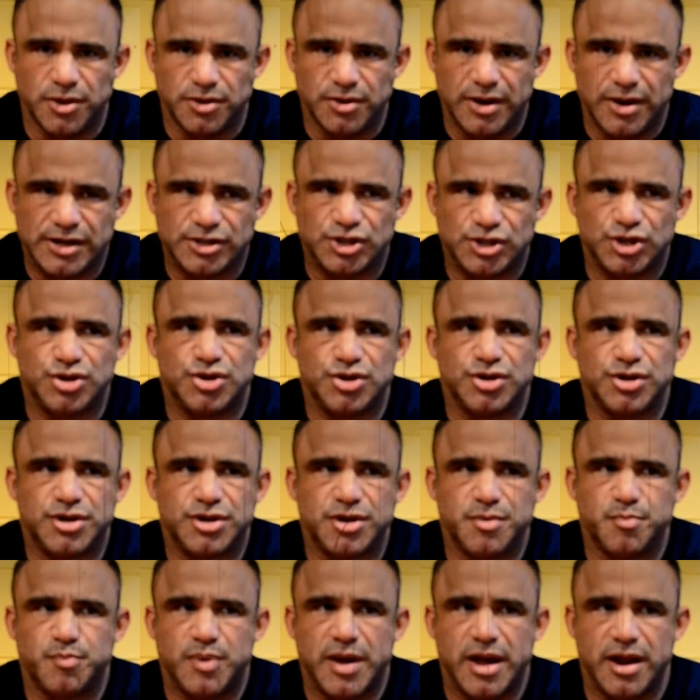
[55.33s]
as a good
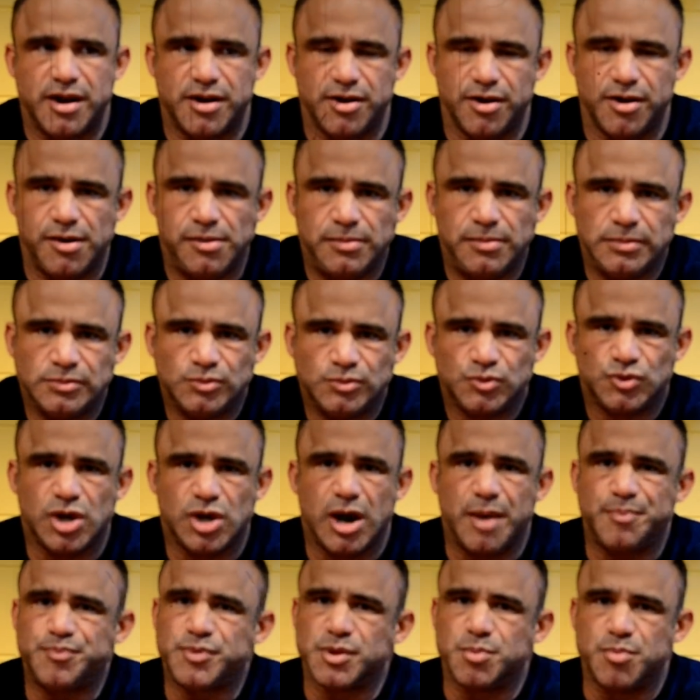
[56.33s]
competitor,
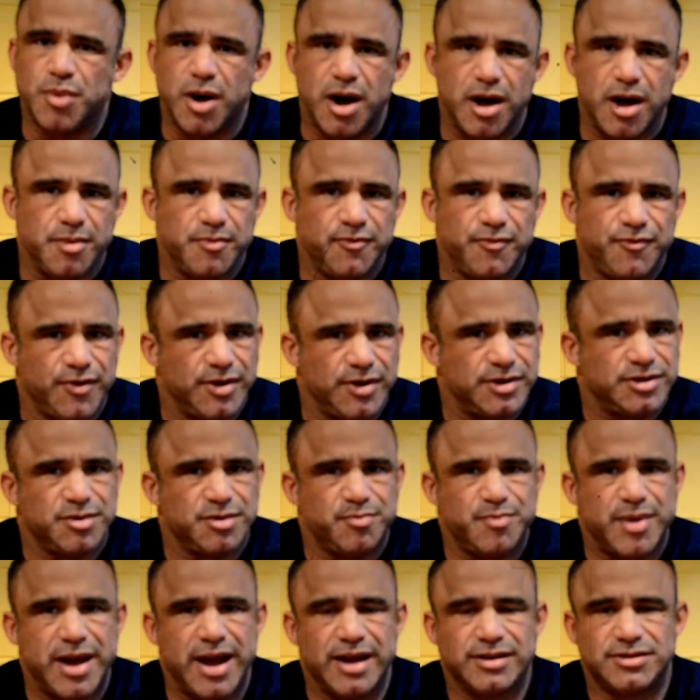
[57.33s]
top to bottom, front to
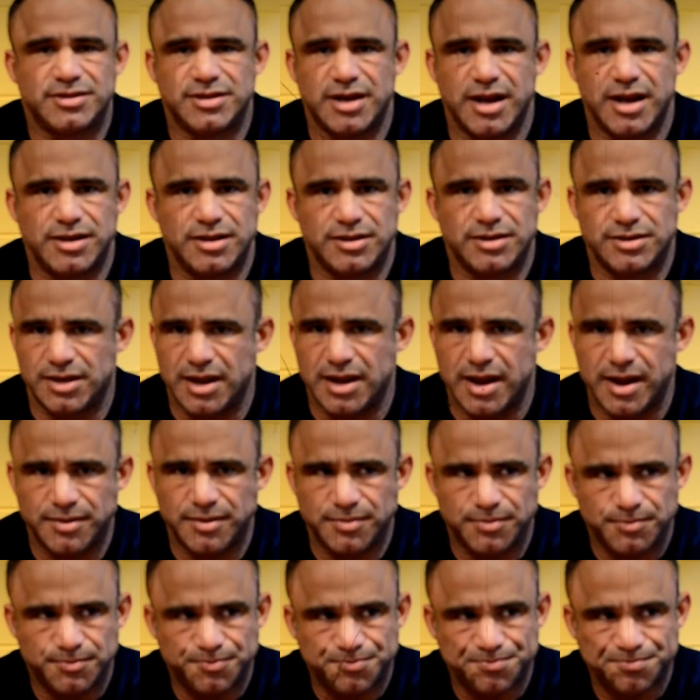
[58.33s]
back, side to side.
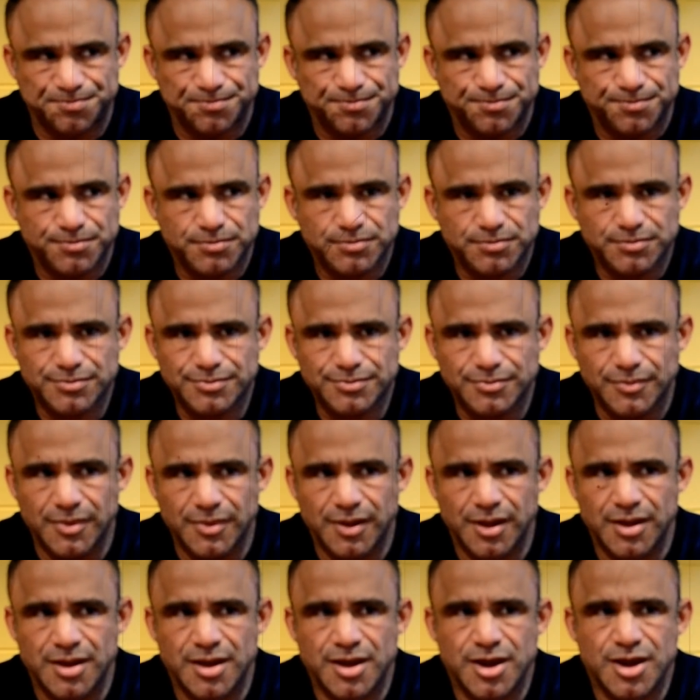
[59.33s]

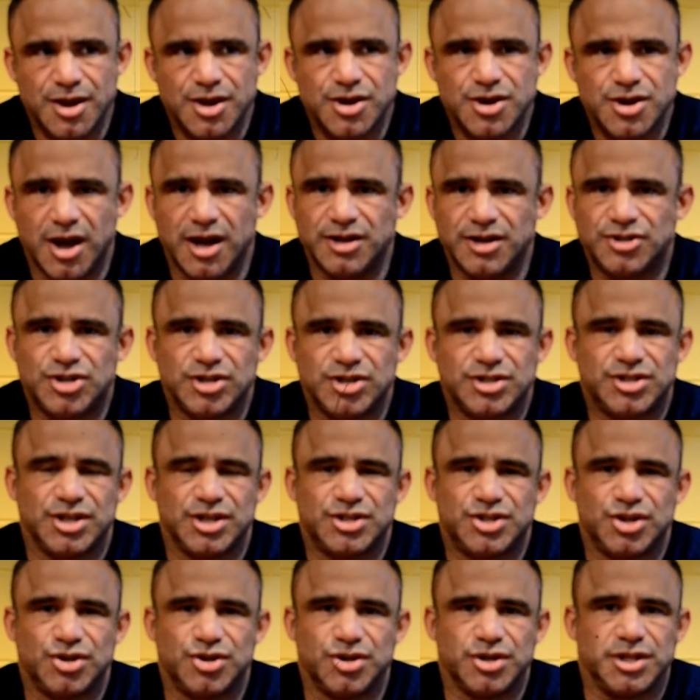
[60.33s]
Not just
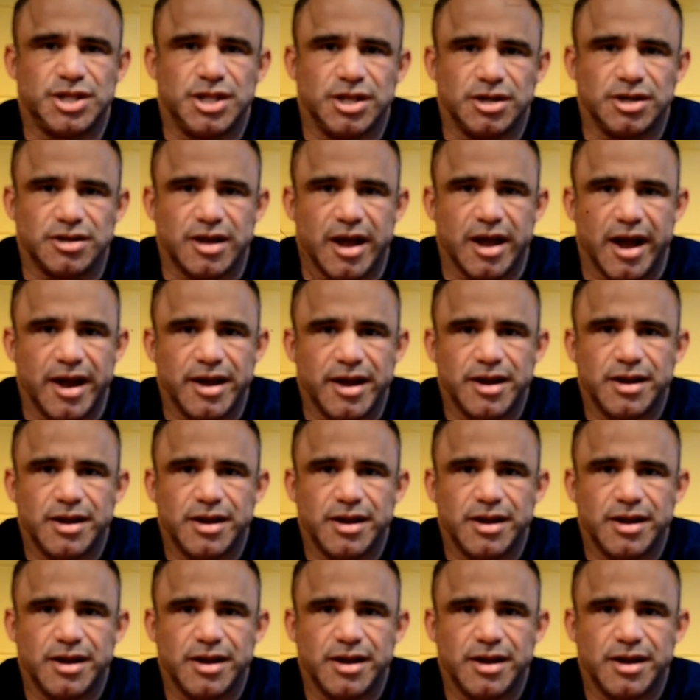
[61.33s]
as a good little guy.